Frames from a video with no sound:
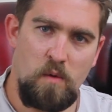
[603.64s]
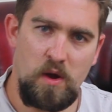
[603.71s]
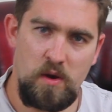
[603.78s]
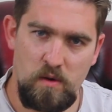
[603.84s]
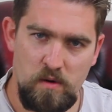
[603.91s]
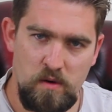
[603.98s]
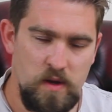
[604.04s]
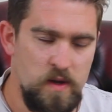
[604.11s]
Why
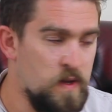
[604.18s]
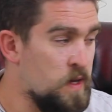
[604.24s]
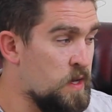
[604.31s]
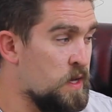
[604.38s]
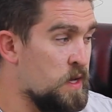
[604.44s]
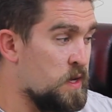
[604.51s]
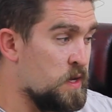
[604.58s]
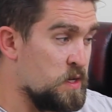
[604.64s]
not?
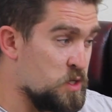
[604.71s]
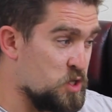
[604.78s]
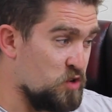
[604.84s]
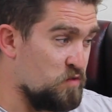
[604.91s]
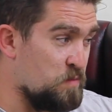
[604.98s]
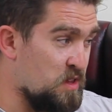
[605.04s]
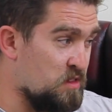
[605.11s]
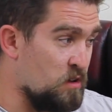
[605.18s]

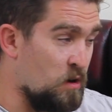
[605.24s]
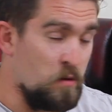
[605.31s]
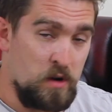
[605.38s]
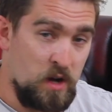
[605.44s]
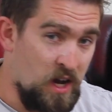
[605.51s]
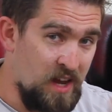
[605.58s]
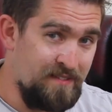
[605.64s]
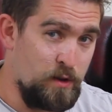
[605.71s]
Truth be told,
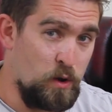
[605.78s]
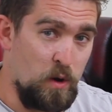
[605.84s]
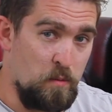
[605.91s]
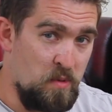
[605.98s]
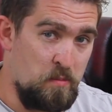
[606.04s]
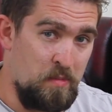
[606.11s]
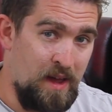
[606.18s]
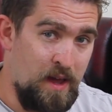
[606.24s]
I haven't got
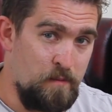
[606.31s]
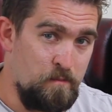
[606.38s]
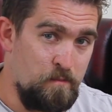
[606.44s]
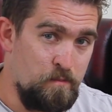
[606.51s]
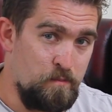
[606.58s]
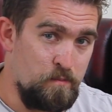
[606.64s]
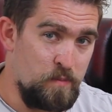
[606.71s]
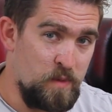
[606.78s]
a pipette.
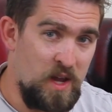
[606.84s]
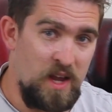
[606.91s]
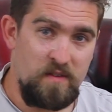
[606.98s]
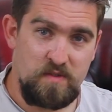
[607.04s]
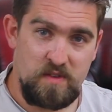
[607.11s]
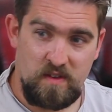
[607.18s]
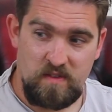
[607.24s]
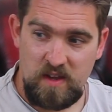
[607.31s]
I have
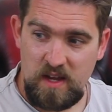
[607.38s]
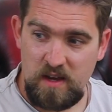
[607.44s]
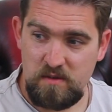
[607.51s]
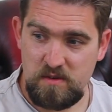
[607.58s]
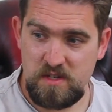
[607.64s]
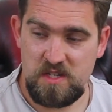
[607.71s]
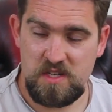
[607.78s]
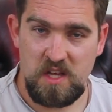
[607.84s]
something
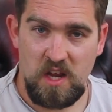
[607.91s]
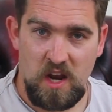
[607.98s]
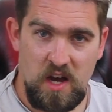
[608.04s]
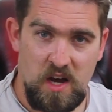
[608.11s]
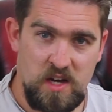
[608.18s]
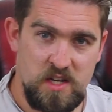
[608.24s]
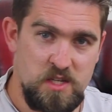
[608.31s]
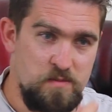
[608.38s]
else that's
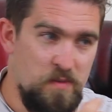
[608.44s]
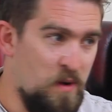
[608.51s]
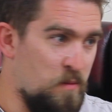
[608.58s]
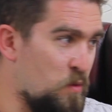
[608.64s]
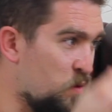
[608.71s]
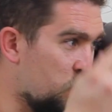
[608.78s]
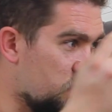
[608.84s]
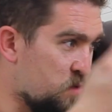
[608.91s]
glass, but I'm
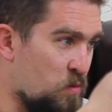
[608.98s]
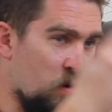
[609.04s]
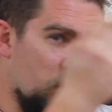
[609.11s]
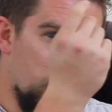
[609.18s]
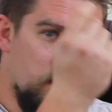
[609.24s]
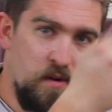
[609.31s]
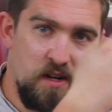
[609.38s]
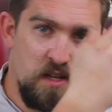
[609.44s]
always
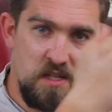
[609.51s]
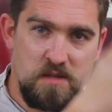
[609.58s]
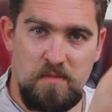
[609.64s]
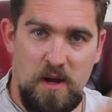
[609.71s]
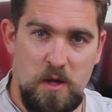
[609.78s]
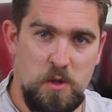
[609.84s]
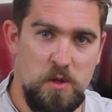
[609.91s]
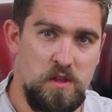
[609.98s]
worried I'm going to
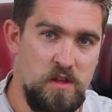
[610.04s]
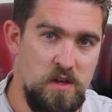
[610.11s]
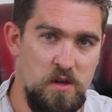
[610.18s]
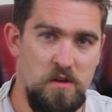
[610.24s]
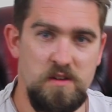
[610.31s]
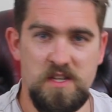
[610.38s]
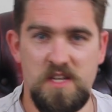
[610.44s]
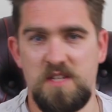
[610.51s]
smash it if I
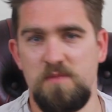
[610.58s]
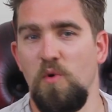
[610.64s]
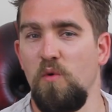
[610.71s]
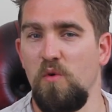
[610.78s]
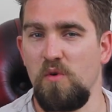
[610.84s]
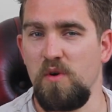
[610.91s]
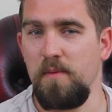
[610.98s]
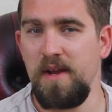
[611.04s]
use it. It's
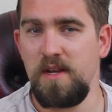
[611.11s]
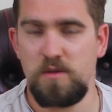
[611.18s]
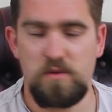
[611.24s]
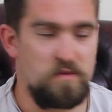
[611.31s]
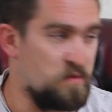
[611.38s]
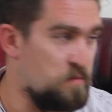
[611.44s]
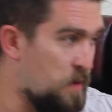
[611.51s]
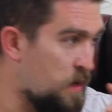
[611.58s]
more ornamental
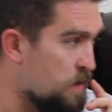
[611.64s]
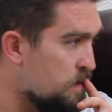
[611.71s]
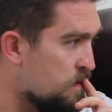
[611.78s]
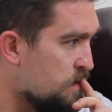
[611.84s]
for me.